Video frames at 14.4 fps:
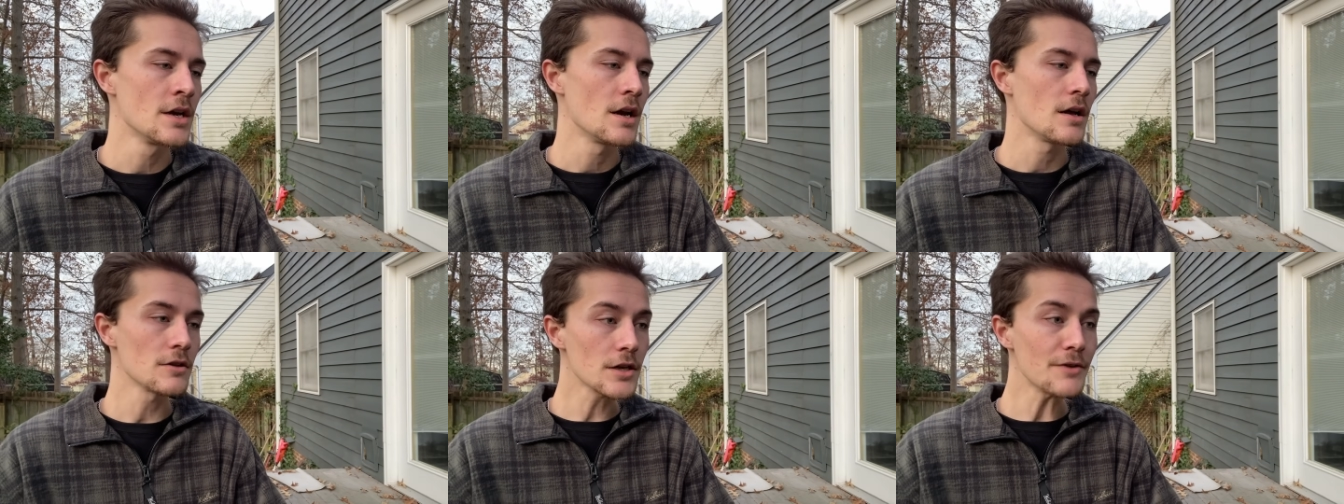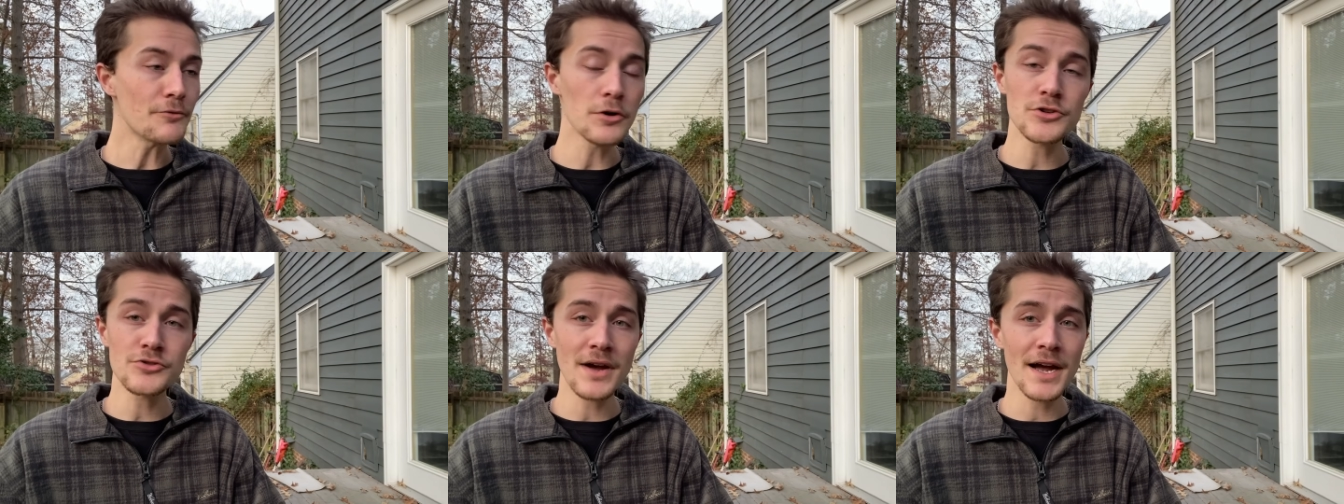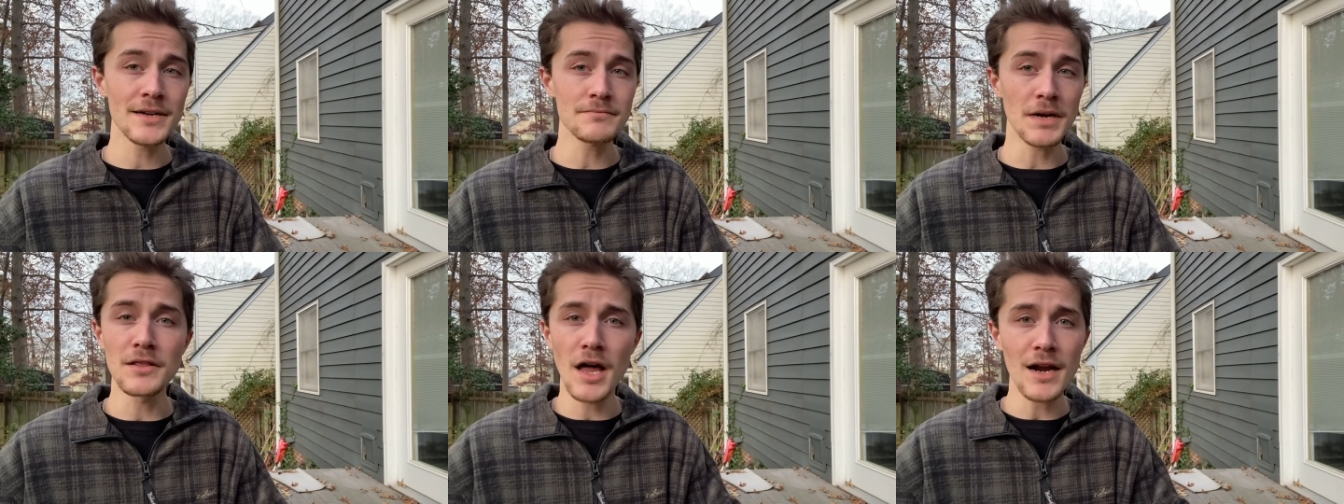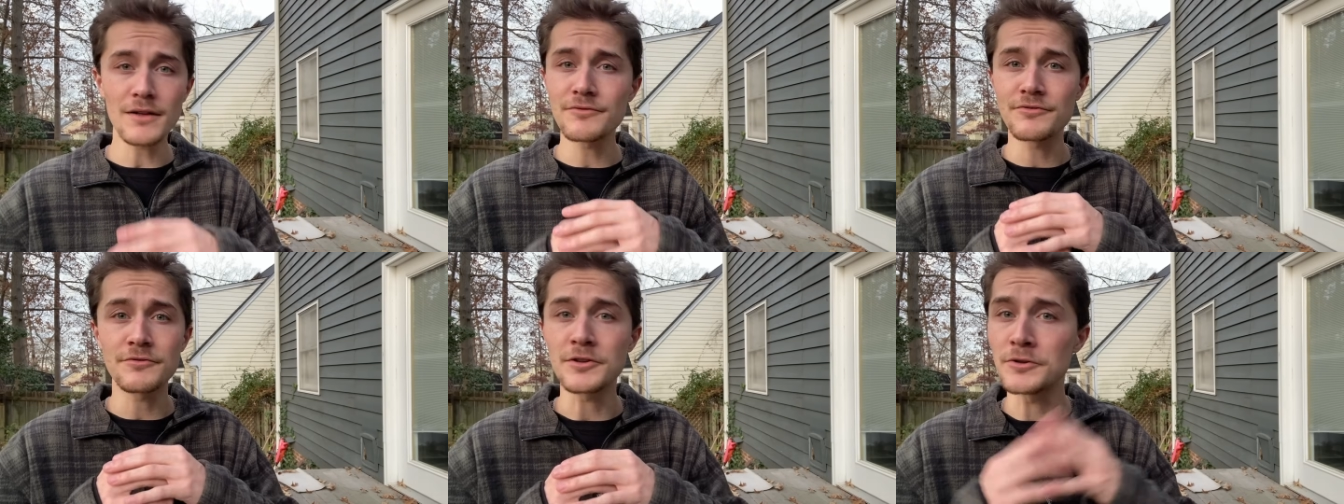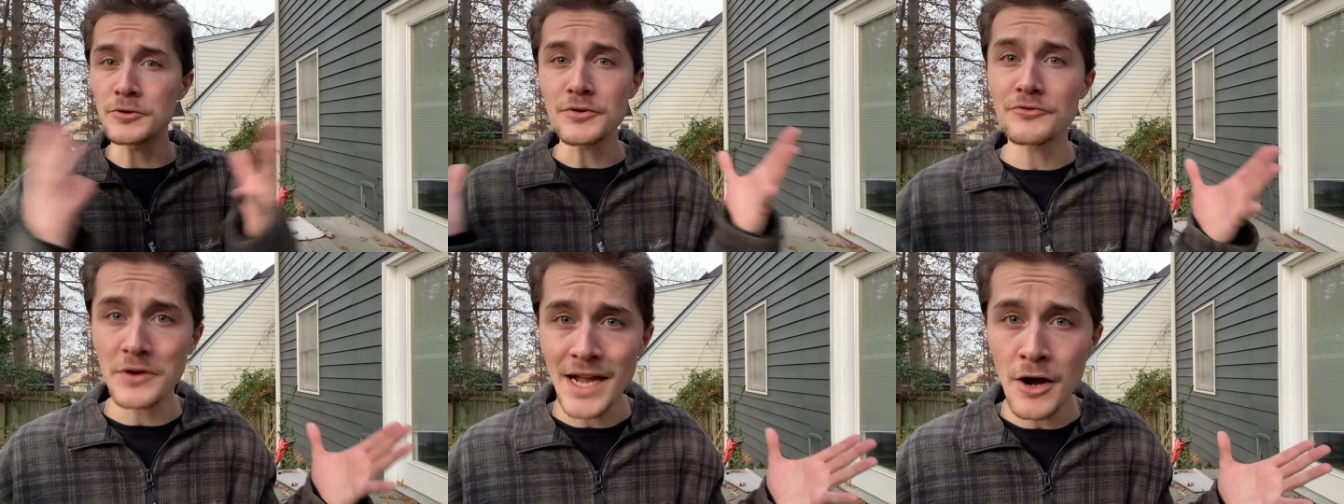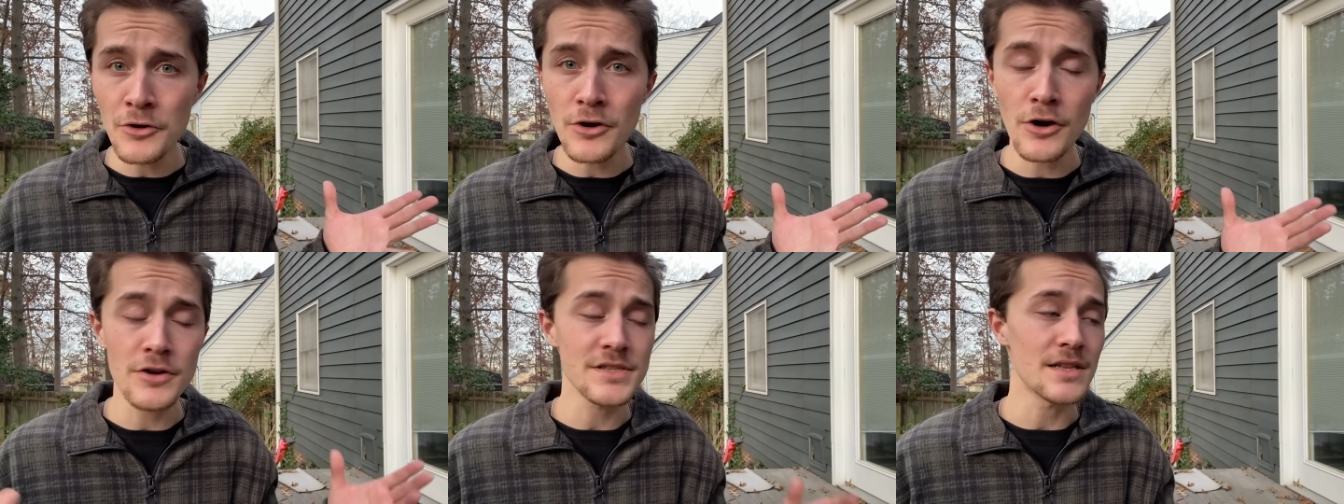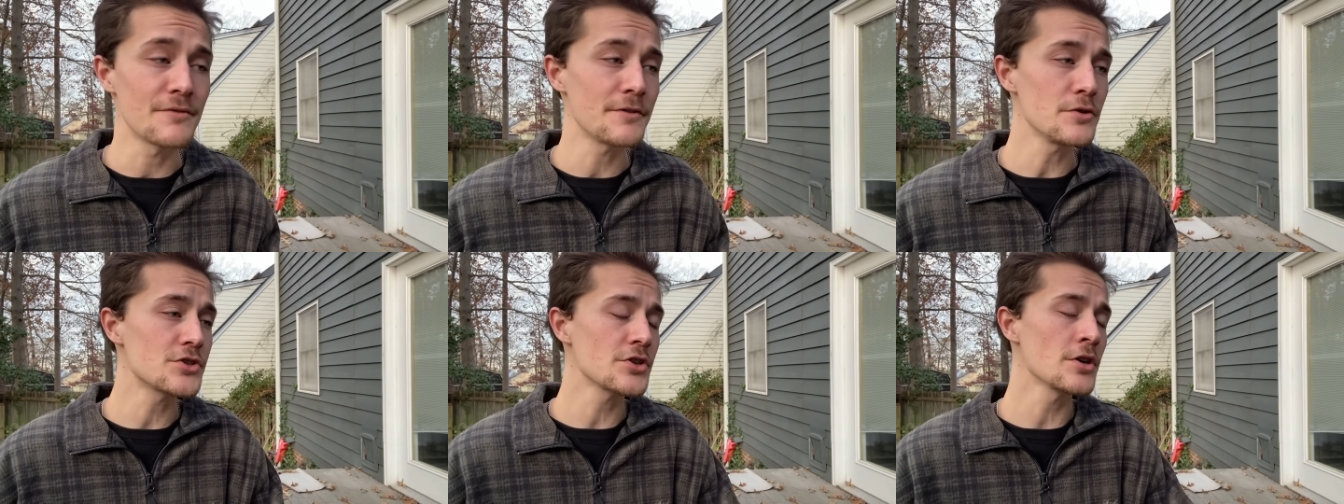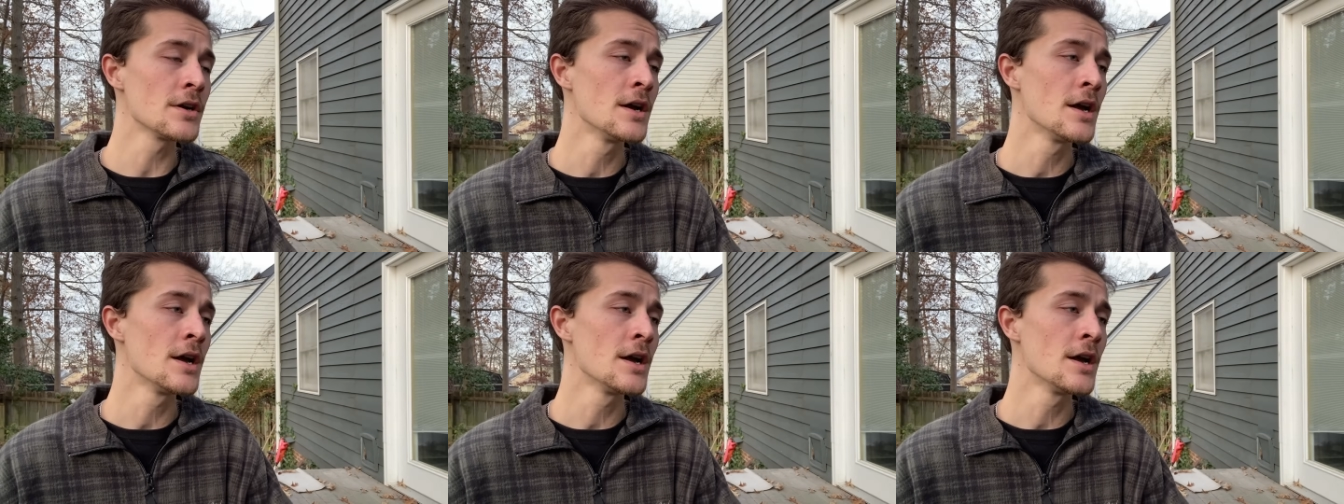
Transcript: Looking forward to trying a lot of gluten-free alcohols in the future.